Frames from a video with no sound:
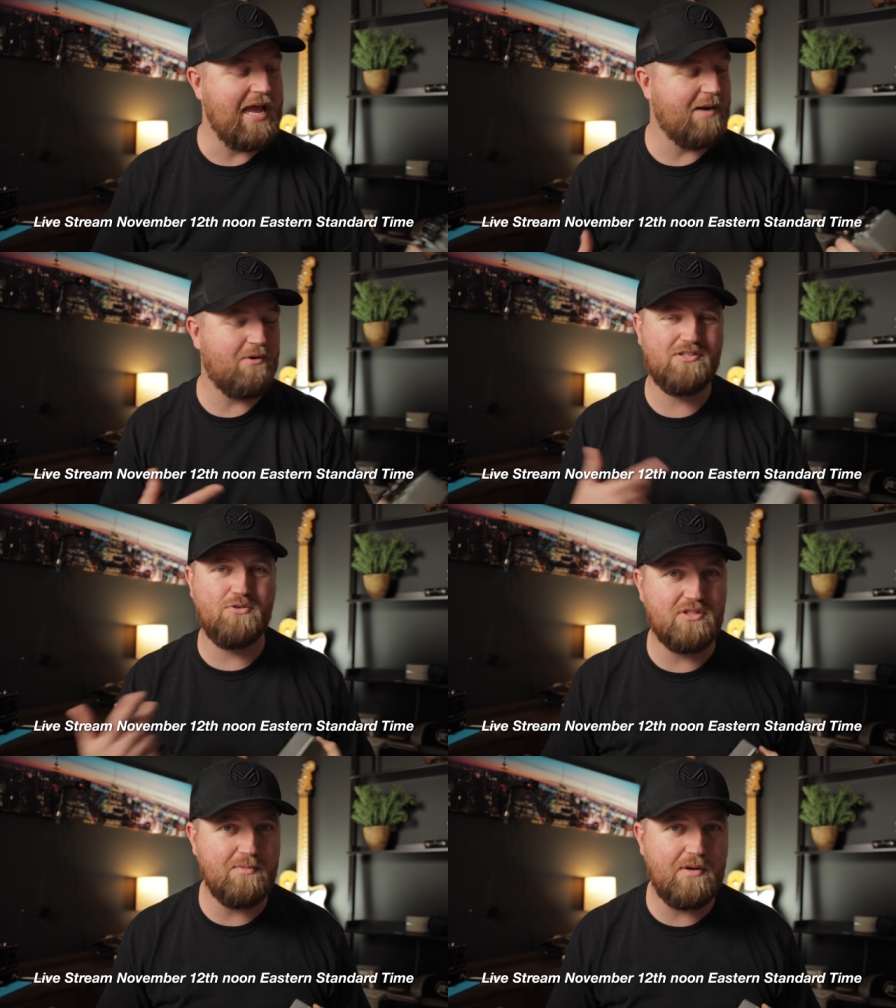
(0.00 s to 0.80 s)
And I'm also
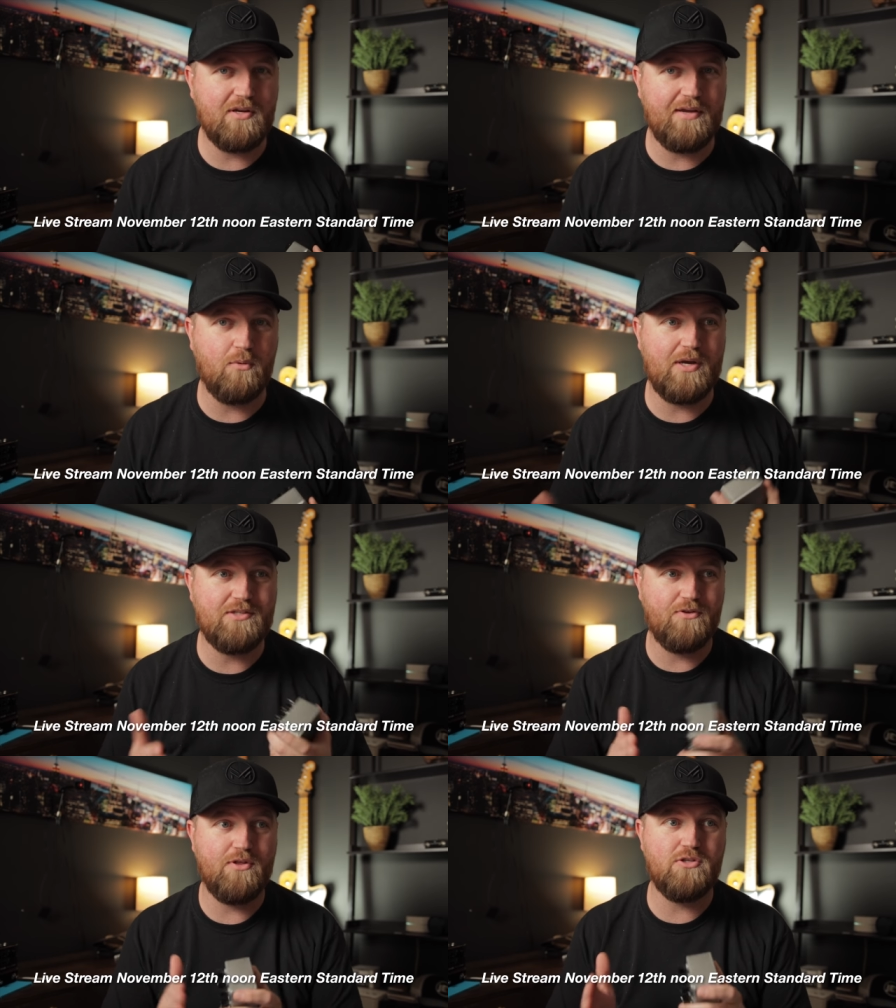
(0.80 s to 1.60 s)
doing some other giveaways
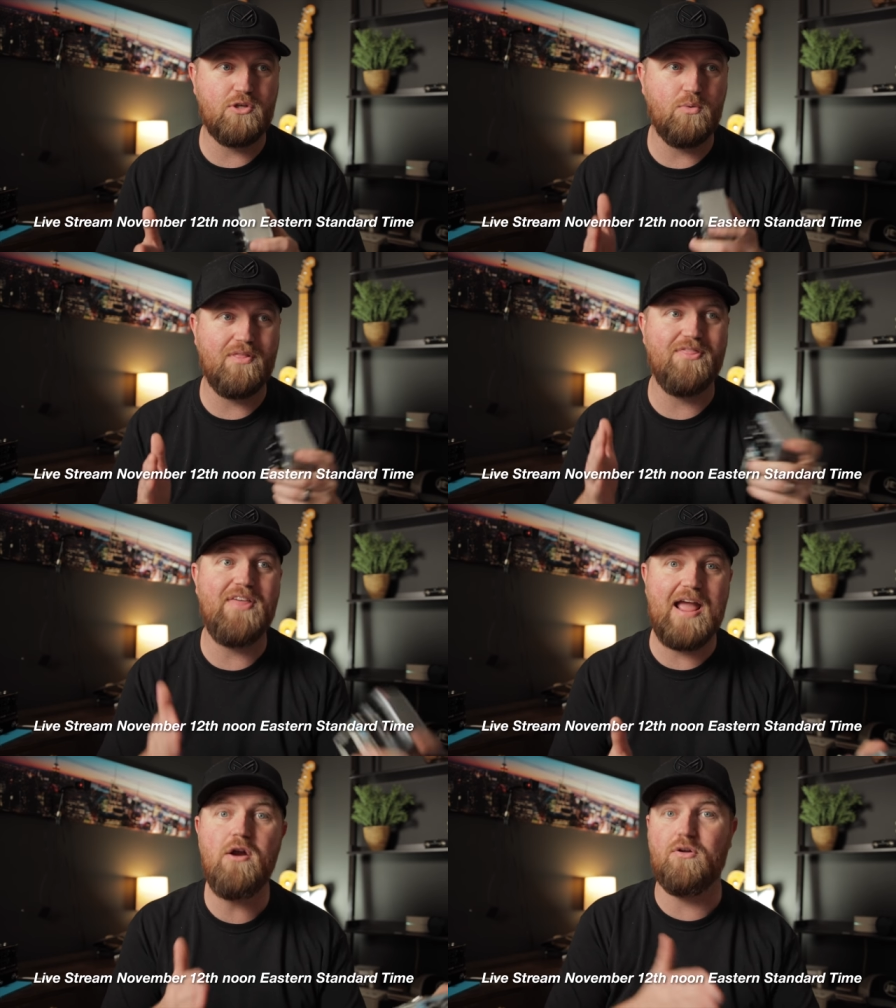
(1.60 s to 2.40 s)
for those who are
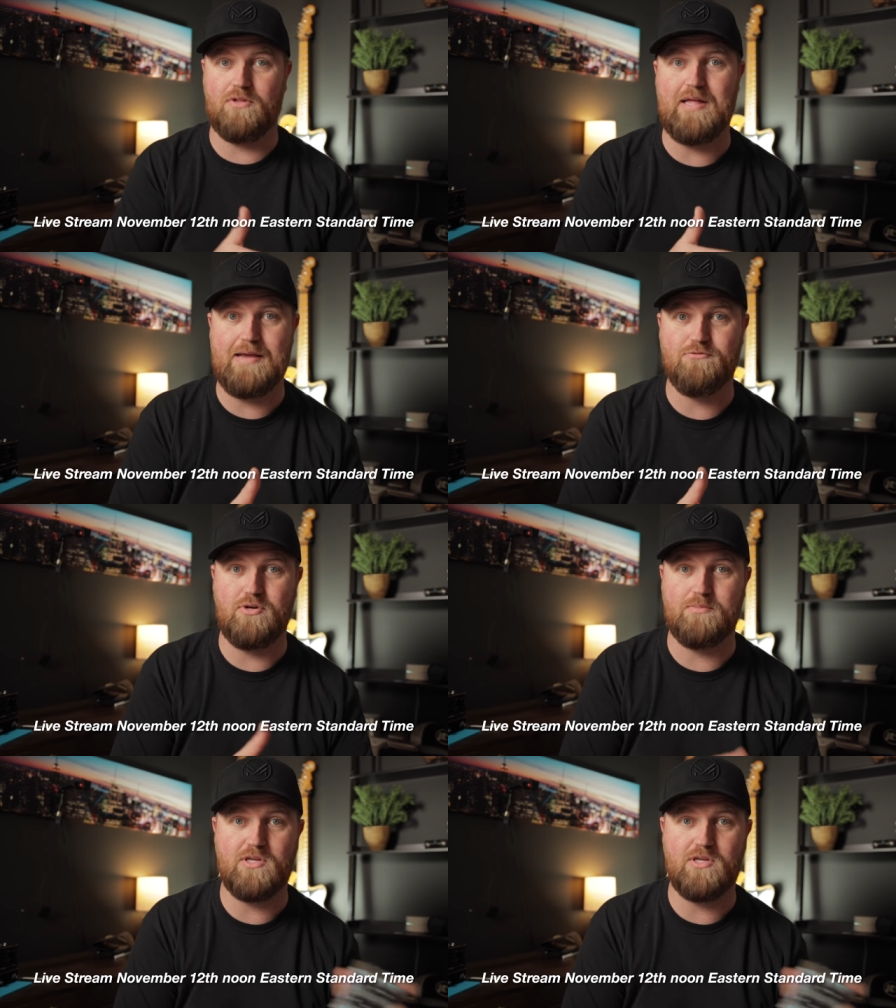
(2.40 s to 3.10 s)
there on the live stream.